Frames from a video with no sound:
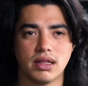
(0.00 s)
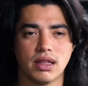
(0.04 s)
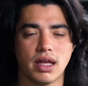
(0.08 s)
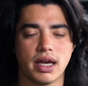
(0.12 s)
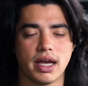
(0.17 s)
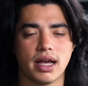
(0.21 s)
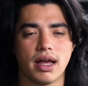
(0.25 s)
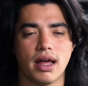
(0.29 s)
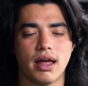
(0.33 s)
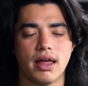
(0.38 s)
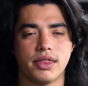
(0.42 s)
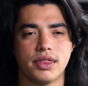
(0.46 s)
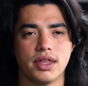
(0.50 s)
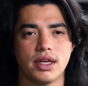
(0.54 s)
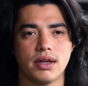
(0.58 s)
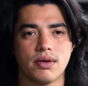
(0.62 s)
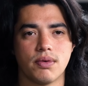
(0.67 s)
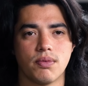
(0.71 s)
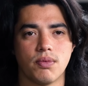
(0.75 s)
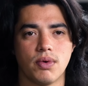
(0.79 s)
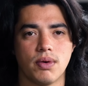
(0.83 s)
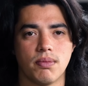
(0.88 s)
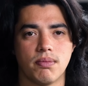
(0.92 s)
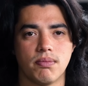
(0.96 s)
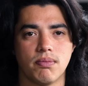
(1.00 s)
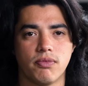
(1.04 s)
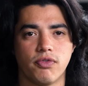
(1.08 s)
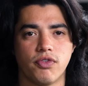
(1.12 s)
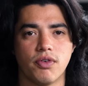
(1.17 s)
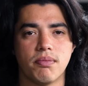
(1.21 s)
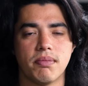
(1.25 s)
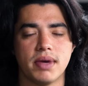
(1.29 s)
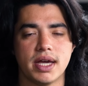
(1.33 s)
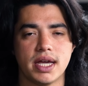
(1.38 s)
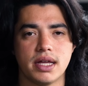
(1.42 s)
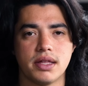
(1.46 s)
Like I think
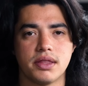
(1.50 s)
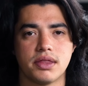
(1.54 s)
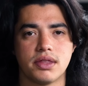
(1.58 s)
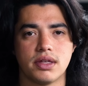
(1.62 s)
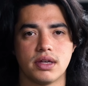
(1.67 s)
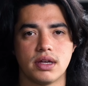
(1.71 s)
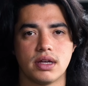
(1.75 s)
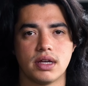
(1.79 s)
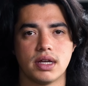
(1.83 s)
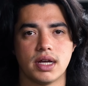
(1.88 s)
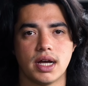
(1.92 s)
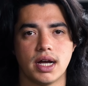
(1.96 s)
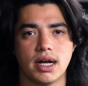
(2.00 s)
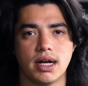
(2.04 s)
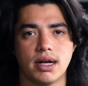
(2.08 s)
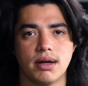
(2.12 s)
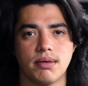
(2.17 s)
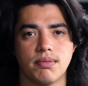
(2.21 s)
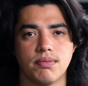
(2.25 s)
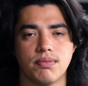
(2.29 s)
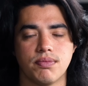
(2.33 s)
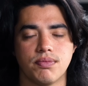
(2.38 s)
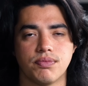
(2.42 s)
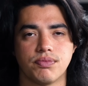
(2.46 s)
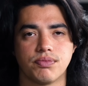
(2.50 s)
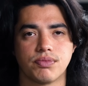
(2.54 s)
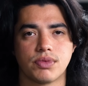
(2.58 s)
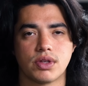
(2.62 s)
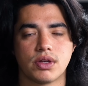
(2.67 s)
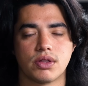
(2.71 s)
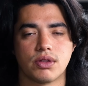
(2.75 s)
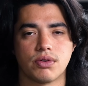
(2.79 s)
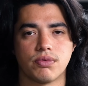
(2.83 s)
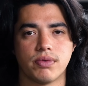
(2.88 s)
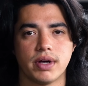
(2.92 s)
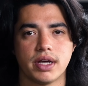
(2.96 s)
for me the
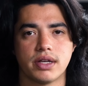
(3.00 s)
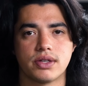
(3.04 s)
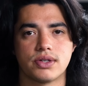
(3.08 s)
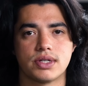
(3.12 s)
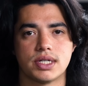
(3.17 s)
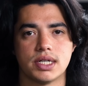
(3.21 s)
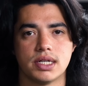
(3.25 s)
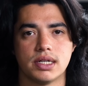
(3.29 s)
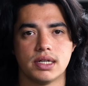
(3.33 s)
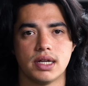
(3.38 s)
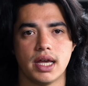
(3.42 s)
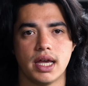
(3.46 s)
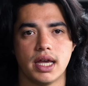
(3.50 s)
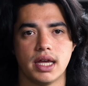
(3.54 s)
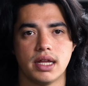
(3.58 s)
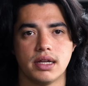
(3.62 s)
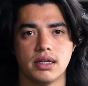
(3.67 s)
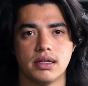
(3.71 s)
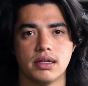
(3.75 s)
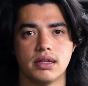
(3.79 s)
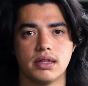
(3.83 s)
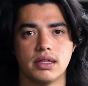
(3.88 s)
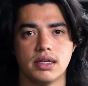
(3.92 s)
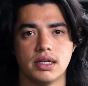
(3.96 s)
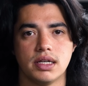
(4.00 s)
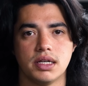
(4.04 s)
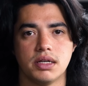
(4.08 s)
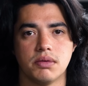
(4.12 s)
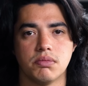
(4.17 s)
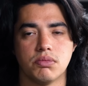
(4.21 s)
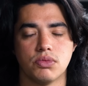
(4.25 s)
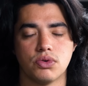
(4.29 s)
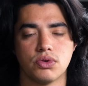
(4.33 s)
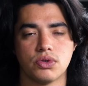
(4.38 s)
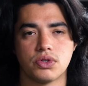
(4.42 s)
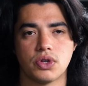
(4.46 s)
Rexton and the
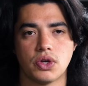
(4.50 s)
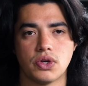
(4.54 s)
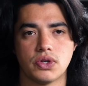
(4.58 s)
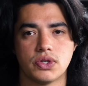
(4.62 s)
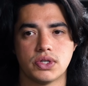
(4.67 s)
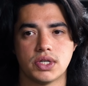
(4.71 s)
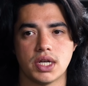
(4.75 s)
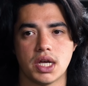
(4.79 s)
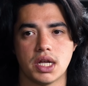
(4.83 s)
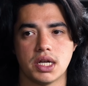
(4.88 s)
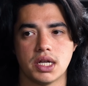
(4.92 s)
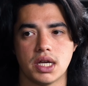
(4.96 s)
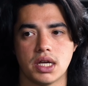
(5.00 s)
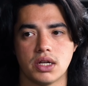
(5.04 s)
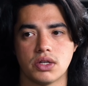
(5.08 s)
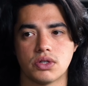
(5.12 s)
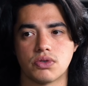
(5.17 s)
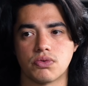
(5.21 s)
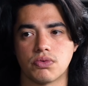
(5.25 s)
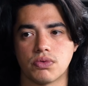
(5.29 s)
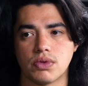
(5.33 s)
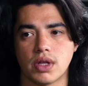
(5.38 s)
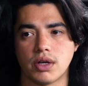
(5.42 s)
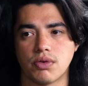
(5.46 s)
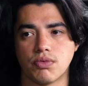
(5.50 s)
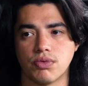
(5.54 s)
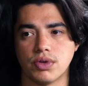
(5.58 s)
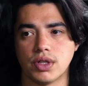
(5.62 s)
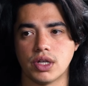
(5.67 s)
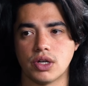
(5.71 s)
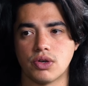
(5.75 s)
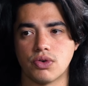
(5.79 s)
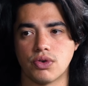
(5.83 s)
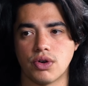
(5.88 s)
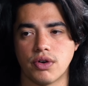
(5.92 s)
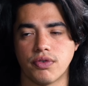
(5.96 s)
Musso stand out as like
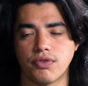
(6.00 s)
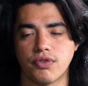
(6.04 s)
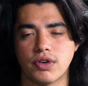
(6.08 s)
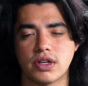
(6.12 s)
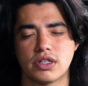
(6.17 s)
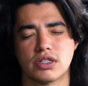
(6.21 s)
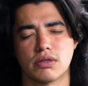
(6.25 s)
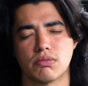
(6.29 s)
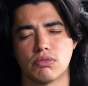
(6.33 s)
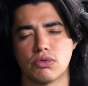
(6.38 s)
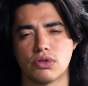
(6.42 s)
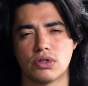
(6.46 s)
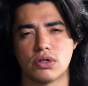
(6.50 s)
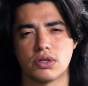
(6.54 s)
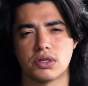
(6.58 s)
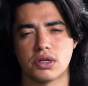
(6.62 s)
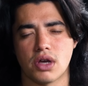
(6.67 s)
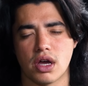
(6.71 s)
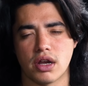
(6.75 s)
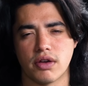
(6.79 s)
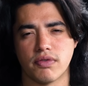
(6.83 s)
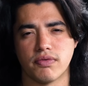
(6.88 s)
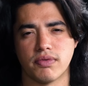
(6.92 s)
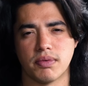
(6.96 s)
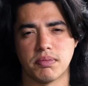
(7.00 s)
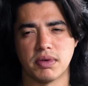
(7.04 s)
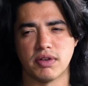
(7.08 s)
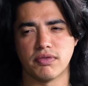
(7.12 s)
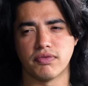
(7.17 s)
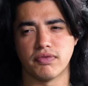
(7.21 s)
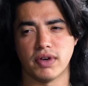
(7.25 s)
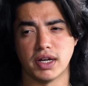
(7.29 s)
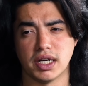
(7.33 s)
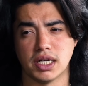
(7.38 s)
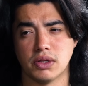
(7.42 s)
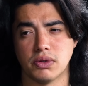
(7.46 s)
really good offerings. The Musso's kind of a bit
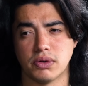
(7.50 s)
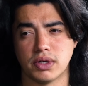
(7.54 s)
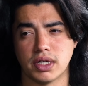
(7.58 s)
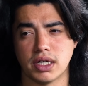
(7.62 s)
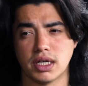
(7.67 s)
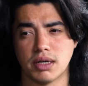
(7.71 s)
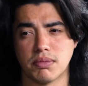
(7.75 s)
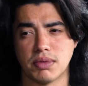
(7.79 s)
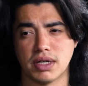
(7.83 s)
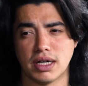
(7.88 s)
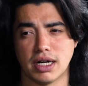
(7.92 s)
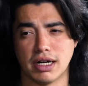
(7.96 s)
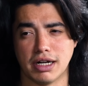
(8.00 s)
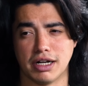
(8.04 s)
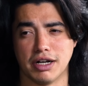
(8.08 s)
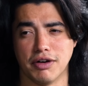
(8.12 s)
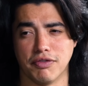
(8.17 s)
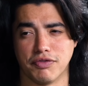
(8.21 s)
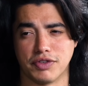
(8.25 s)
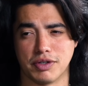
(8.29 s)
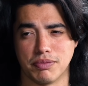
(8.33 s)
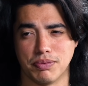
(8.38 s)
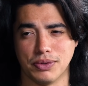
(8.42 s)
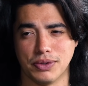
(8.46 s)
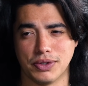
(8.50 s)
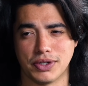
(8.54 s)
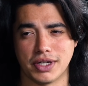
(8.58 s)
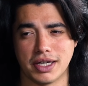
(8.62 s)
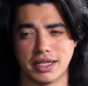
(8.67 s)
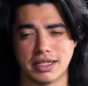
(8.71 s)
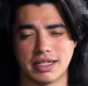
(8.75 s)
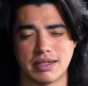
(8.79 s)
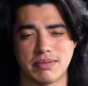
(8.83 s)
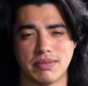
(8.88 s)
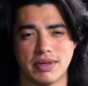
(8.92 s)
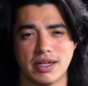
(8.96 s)
funny looking, a bit uncomfortable
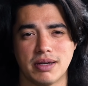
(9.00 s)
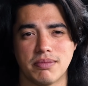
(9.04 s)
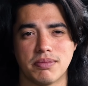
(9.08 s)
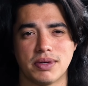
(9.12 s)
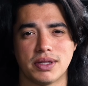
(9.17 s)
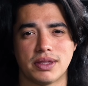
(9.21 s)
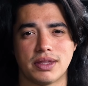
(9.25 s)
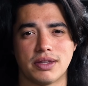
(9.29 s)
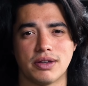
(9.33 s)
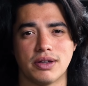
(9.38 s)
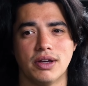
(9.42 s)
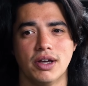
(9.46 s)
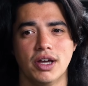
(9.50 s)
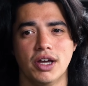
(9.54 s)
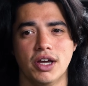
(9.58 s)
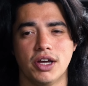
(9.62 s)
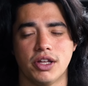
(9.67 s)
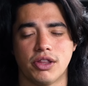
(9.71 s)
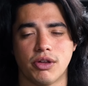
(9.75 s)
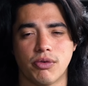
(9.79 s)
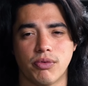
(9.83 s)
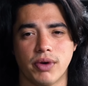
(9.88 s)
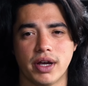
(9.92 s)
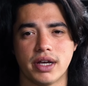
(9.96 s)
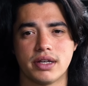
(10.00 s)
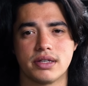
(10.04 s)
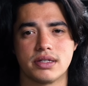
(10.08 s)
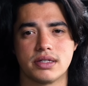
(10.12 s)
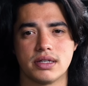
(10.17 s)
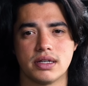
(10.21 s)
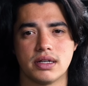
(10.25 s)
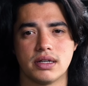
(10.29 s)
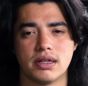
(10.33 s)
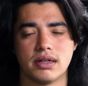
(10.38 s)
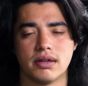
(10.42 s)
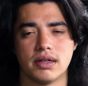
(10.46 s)
looking to me, but the
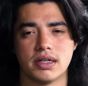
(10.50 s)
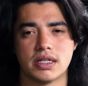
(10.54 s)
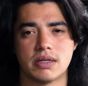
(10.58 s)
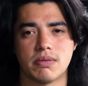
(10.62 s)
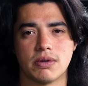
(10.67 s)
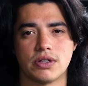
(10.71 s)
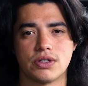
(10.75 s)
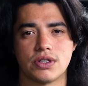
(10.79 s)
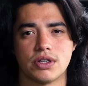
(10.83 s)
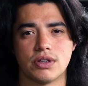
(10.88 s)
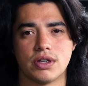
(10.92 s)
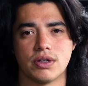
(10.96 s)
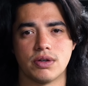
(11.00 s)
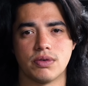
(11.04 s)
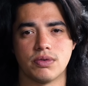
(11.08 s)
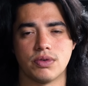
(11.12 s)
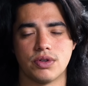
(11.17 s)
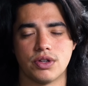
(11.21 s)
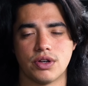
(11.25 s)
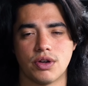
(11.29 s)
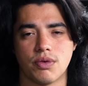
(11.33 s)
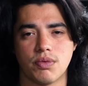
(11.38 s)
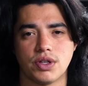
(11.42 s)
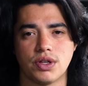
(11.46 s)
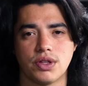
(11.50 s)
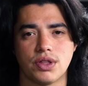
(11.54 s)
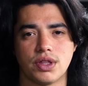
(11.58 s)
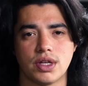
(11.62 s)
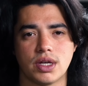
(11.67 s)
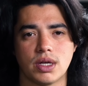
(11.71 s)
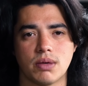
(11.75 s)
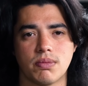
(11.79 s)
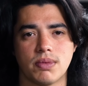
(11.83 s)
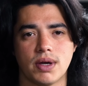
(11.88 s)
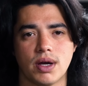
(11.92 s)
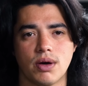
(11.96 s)
Rexton, especially when you
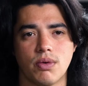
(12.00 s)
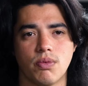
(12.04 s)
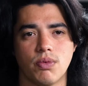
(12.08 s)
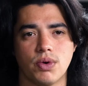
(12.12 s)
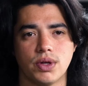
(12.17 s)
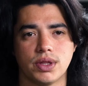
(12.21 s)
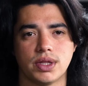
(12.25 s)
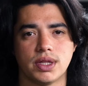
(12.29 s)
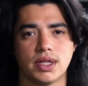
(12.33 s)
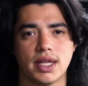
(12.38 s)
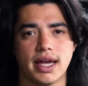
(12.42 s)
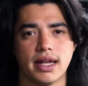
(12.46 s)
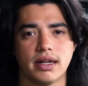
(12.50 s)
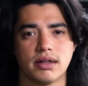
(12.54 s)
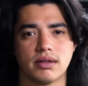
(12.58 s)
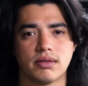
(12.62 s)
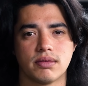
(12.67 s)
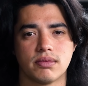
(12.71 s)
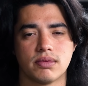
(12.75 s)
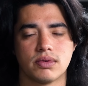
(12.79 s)
think about what that